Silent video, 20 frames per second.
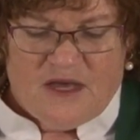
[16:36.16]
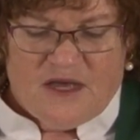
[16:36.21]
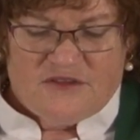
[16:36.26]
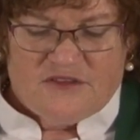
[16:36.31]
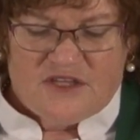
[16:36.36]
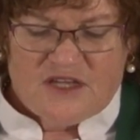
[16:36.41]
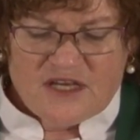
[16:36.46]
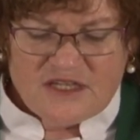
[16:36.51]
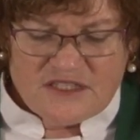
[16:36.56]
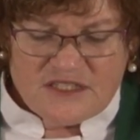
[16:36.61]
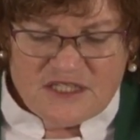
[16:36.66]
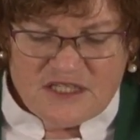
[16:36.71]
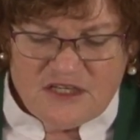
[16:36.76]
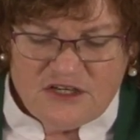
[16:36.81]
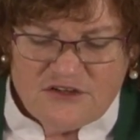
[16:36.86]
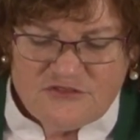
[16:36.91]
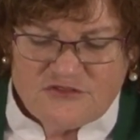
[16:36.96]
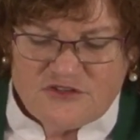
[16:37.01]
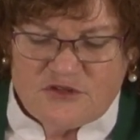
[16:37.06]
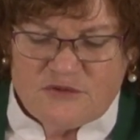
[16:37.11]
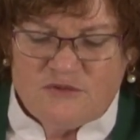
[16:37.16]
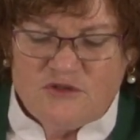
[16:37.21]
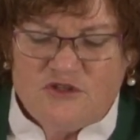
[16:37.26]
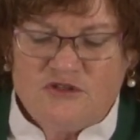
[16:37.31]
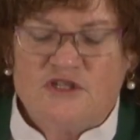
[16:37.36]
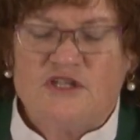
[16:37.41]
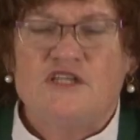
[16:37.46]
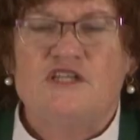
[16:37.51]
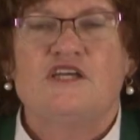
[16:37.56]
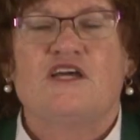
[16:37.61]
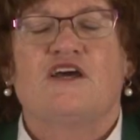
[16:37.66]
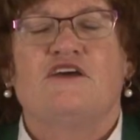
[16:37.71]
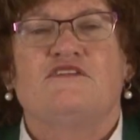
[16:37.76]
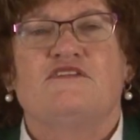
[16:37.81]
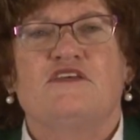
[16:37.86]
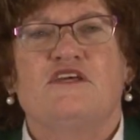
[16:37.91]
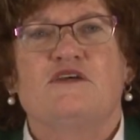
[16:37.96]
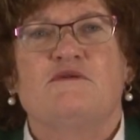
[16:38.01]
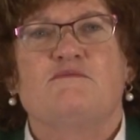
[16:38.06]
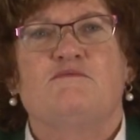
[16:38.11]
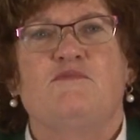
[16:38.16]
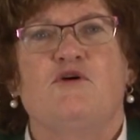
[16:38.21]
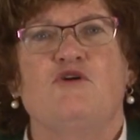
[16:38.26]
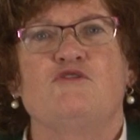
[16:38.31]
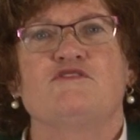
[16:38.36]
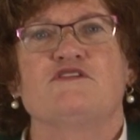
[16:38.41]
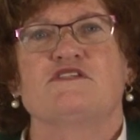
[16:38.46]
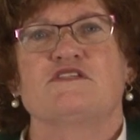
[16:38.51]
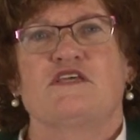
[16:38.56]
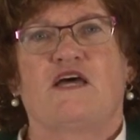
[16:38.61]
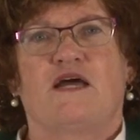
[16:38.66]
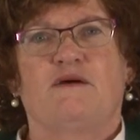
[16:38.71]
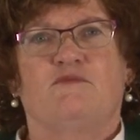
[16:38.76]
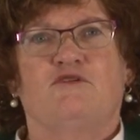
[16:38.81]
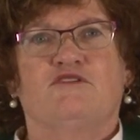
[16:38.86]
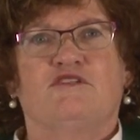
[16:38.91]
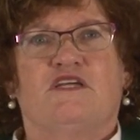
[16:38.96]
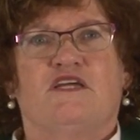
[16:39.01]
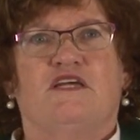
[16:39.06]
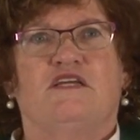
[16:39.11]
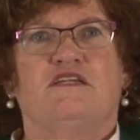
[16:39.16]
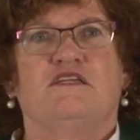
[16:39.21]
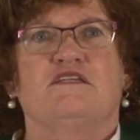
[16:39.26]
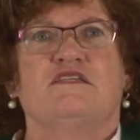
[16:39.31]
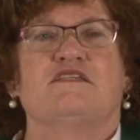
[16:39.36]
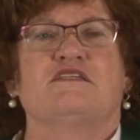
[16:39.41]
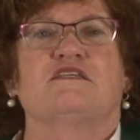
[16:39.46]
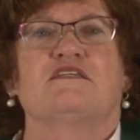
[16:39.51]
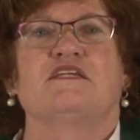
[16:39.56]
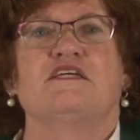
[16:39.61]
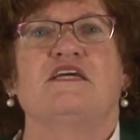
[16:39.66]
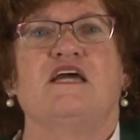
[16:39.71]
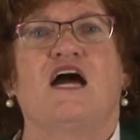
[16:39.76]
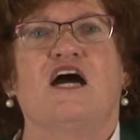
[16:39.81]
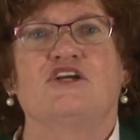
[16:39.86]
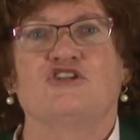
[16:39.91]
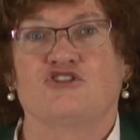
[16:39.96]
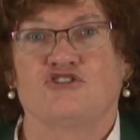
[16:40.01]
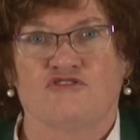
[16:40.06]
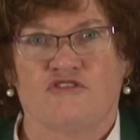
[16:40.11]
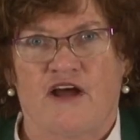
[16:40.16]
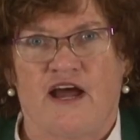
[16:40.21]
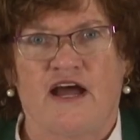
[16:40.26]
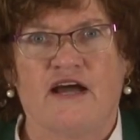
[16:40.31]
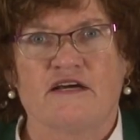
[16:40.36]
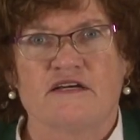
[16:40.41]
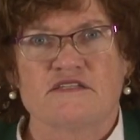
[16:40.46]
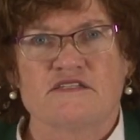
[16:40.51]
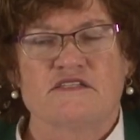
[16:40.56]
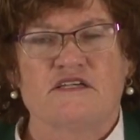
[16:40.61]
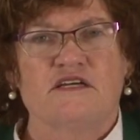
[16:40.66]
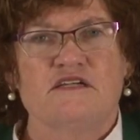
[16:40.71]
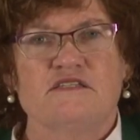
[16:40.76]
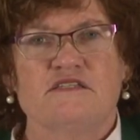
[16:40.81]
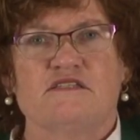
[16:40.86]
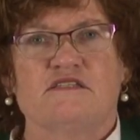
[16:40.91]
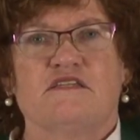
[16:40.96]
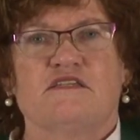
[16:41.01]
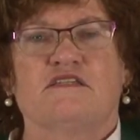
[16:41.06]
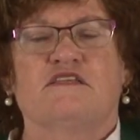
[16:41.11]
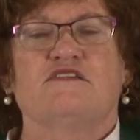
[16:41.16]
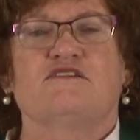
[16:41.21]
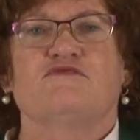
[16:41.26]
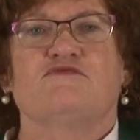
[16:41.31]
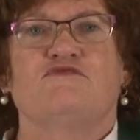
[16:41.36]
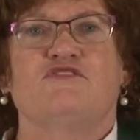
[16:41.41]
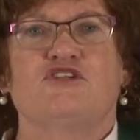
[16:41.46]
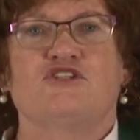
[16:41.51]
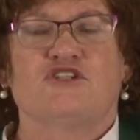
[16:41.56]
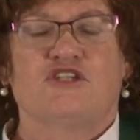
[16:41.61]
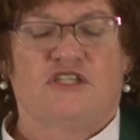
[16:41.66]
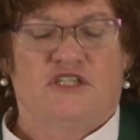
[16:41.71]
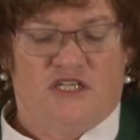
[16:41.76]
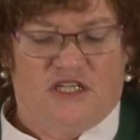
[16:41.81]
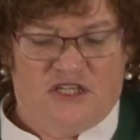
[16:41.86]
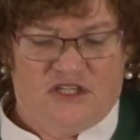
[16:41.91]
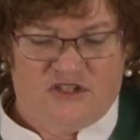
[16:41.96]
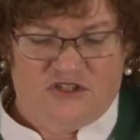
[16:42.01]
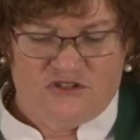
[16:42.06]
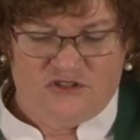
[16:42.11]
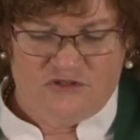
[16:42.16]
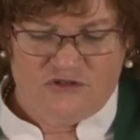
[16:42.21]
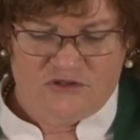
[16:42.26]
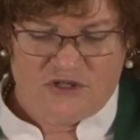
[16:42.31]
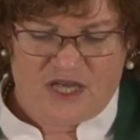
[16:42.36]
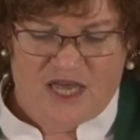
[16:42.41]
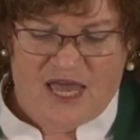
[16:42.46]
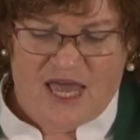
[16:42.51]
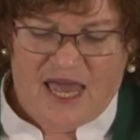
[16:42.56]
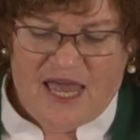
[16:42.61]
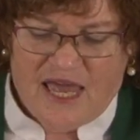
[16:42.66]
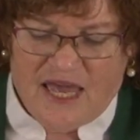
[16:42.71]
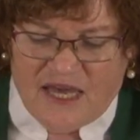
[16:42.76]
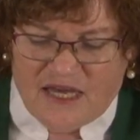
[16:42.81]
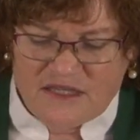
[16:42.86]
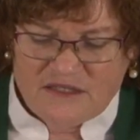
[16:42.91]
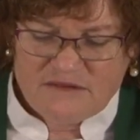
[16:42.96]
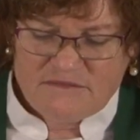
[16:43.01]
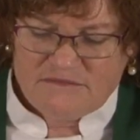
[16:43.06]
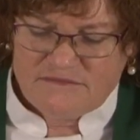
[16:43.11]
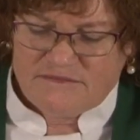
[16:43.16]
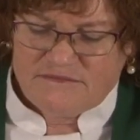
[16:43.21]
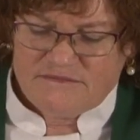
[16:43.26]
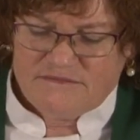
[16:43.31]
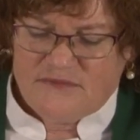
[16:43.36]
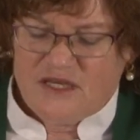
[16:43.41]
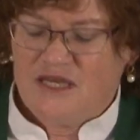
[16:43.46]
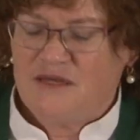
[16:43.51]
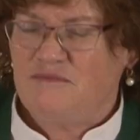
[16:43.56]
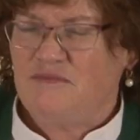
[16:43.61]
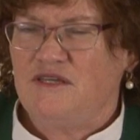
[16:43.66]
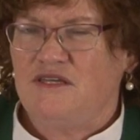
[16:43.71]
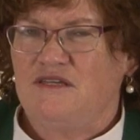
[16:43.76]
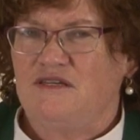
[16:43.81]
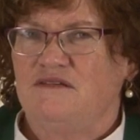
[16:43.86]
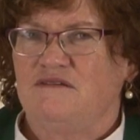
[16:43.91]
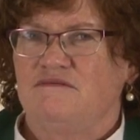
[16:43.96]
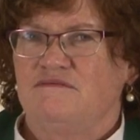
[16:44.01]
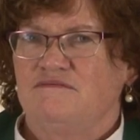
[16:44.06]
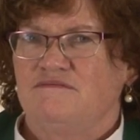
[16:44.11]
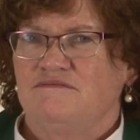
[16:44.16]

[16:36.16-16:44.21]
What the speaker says: The idea of community, I think, both simultaneously attracts us, this vision in Luke, and maybe